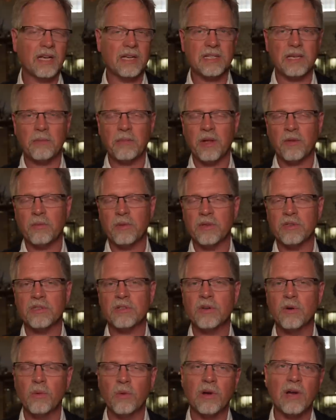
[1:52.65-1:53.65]
On the other
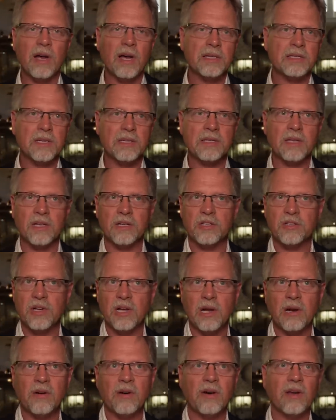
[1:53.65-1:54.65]
hand, it
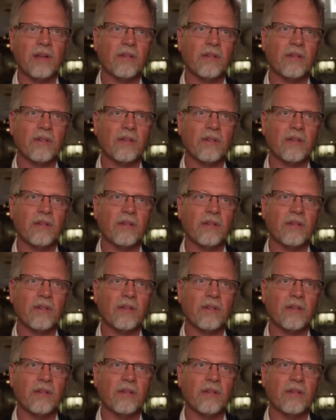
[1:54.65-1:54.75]
often also